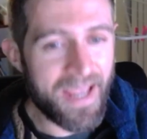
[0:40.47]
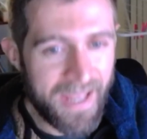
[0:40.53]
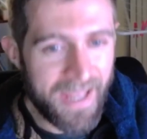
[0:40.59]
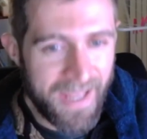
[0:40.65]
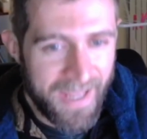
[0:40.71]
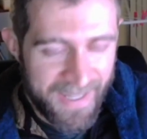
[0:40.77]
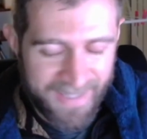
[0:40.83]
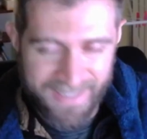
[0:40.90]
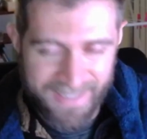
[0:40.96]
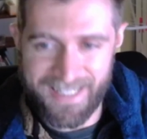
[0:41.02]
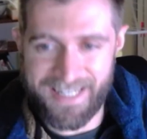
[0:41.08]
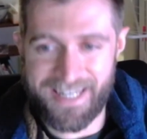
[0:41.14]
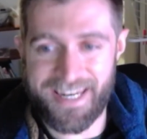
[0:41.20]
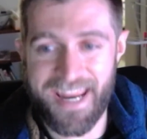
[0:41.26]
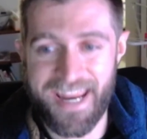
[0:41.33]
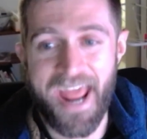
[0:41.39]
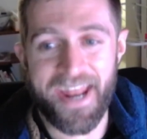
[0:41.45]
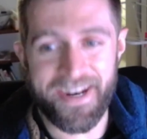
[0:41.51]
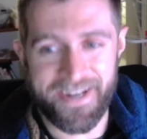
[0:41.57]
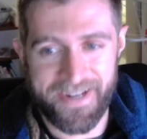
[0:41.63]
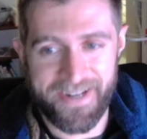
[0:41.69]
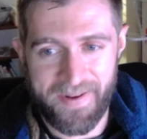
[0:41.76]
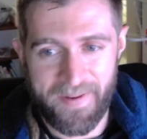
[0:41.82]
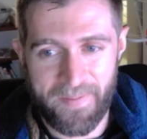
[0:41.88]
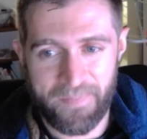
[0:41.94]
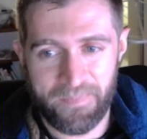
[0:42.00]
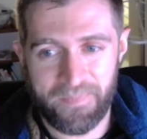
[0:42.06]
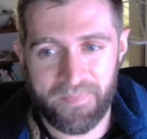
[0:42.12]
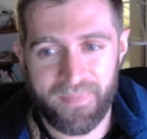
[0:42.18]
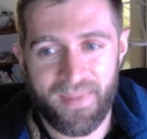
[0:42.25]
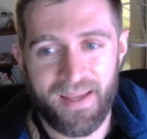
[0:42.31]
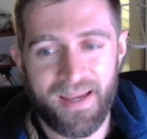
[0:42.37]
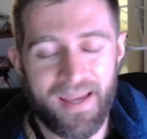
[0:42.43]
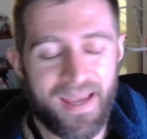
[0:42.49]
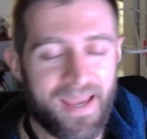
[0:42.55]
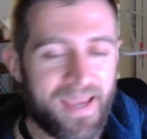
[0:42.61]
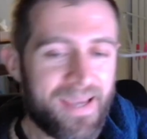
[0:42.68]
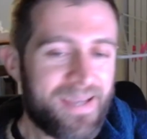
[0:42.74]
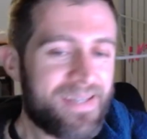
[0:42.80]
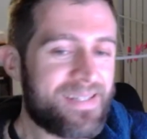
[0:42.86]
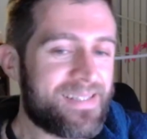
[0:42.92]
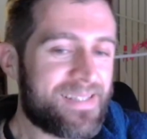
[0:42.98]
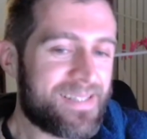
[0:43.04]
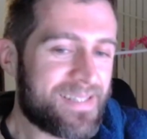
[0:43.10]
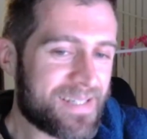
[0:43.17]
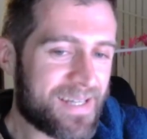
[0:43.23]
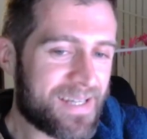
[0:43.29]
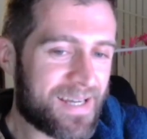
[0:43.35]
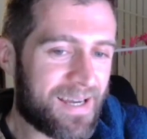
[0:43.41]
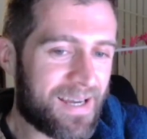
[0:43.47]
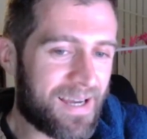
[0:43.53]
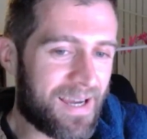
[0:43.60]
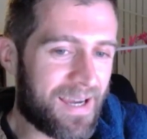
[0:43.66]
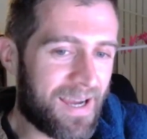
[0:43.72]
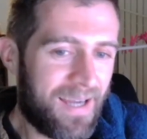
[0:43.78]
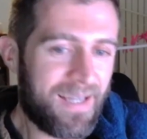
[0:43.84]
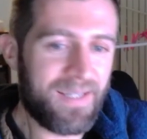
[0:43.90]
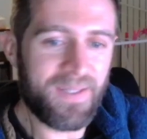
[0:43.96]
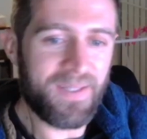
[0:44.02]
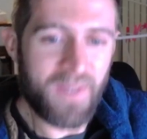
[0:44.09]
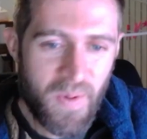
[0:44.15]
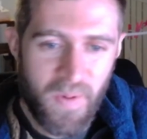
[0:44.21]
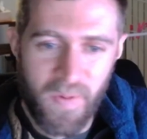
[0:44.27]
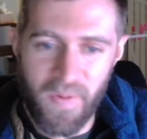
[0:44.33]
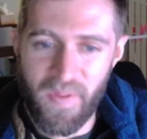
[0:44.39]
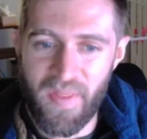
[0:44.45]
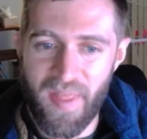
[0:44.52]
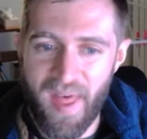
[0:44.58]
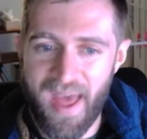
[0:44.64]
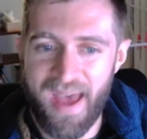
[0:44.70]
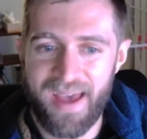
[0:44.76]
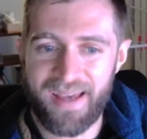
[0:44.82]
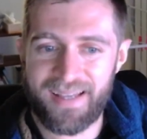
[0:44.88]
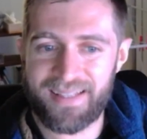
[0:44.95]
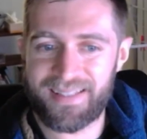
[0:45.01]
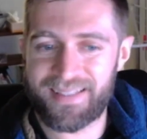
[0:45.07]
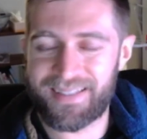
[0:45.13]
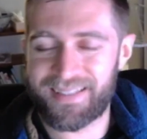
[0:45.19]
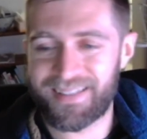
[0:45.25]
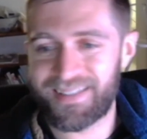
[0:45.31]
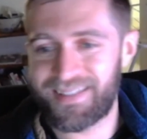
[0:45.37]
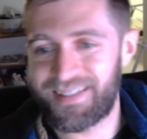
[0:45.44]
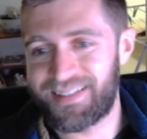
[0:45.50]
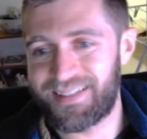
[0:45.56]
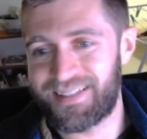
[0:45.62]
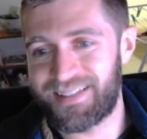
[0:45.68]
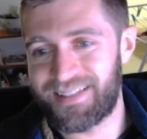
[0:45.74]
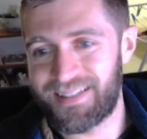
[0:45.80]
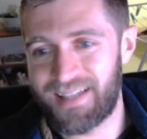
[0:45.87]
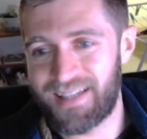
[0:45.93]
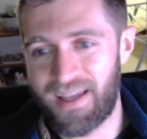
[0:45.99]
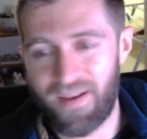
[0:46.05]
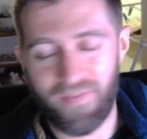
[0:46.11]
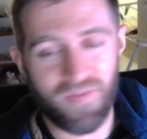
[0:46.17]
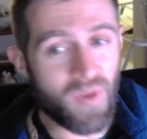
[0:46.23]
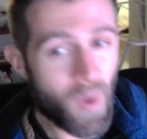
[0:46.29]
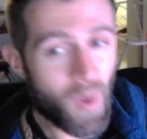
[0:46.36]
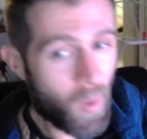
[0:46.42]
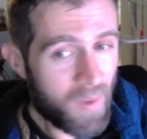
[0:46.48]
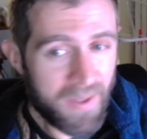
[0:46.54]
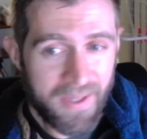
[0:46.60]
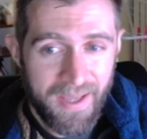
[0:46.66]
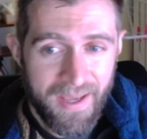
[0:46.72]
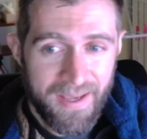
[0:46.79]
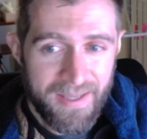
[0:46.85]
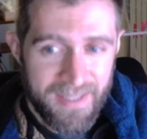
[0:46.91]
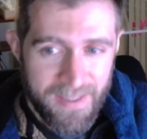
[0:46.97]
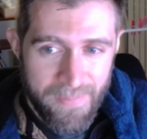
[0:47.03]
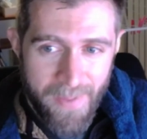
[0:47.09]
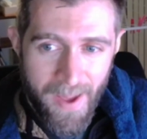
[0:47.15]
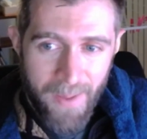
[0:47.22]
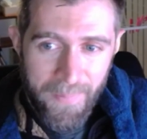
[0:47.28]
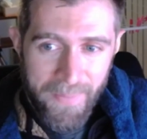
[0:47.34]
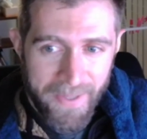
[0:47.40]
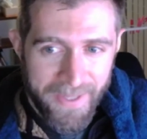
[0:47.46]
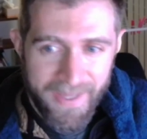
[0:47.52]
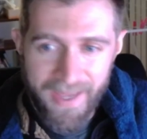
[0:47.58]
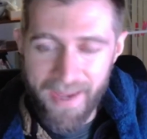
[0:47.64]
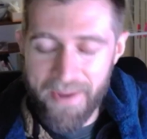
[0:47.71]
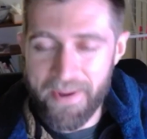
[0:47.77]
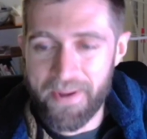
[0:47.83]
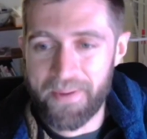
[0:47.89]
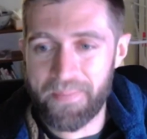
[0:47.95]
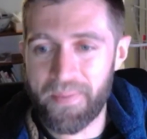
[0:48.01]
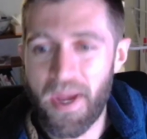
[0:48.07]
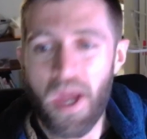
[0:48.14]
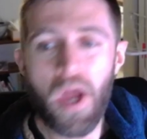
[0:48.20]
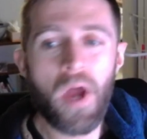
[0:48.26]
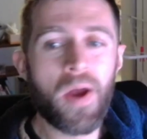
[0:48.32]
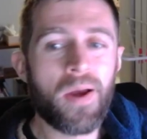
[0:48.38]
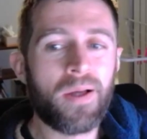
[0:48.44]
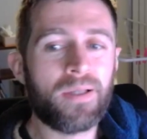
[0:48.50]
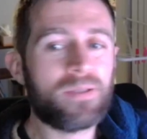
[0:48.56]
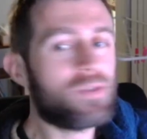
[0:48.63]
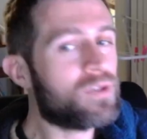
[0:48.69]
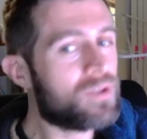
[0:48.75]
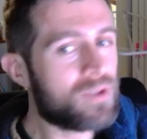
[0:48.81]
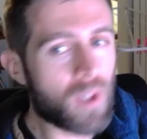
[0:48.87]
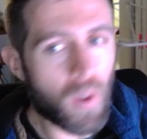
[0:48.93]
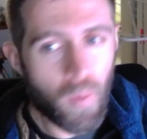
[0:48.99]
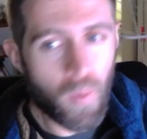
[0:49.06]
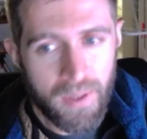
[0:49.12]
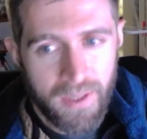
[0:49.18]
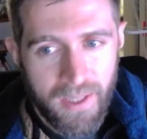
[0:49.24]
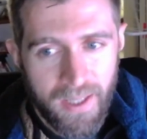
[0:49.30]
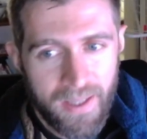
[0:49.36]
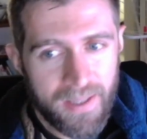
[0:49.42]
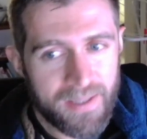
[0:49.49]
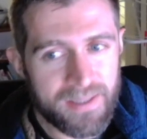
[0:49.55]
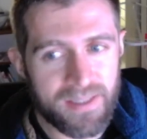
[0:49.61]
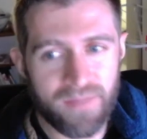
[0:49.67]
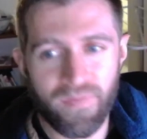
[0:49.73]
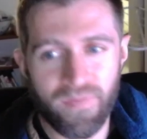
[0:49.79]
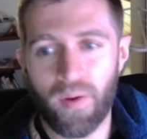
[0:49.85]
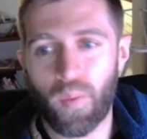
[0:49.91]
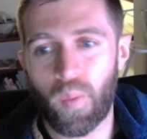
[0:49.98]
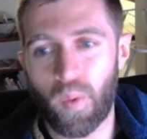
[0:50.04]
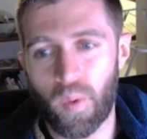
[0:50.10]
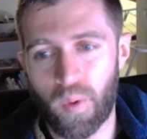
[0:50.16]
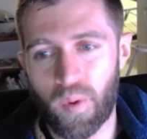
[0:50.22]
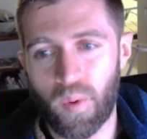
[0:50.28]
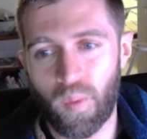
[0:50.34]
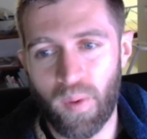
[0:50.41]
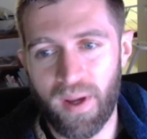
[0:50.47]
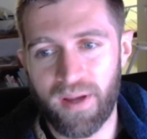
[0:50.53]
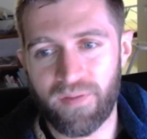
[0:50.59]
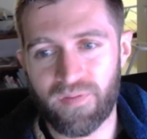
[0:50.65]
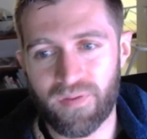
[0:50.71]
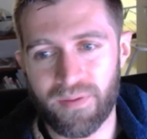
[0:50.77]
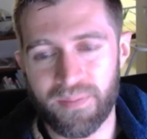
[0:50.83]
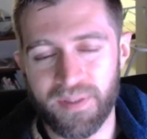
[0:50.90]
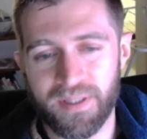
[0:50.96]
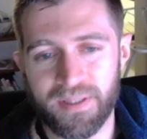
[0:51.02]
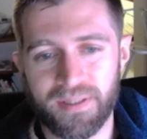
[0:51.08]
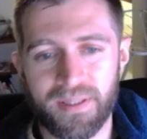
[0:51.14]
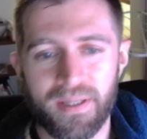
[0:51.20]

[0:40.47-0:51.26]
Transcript: it's dead. And I know that if no one cares about my game, no one cares if I walk away from it.